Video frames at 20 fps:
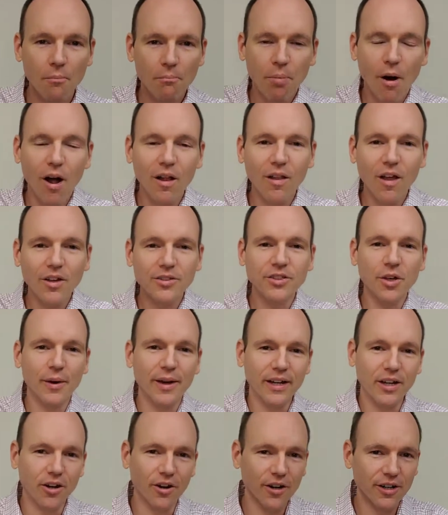Paul also
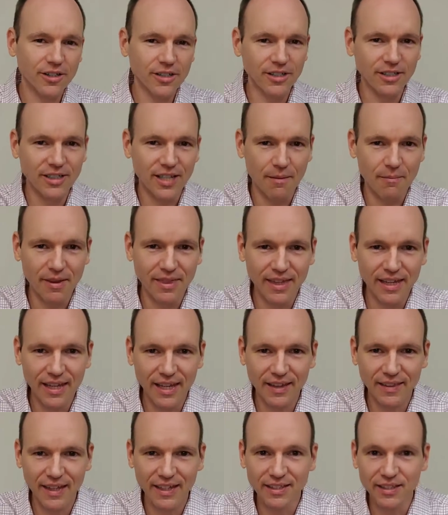encourages
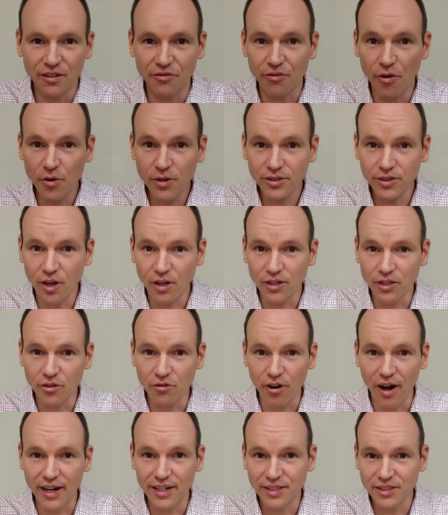Timothy in this to focus on
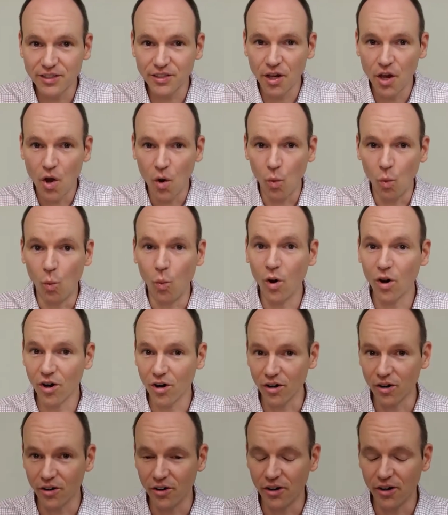Christ's
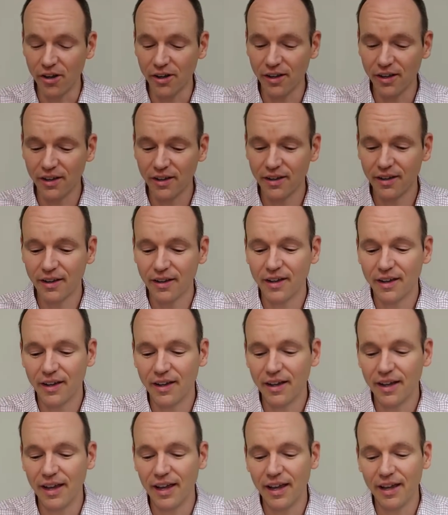word.
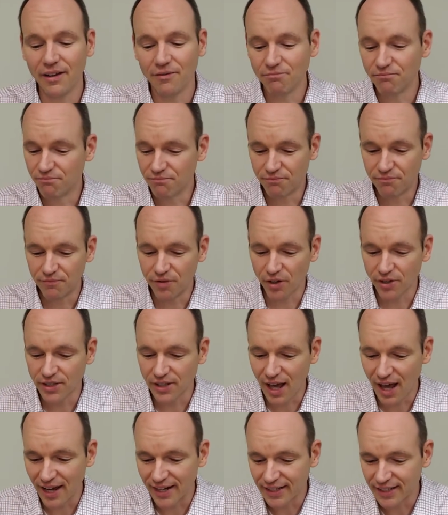And verse
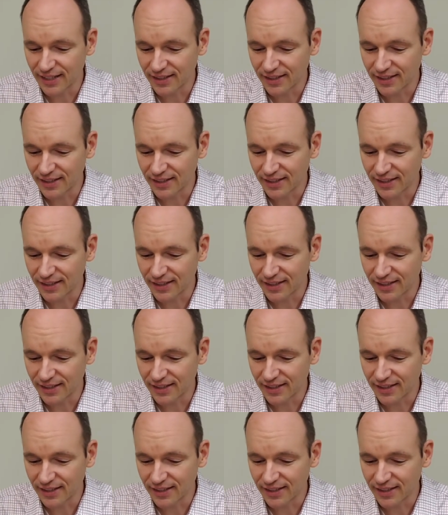9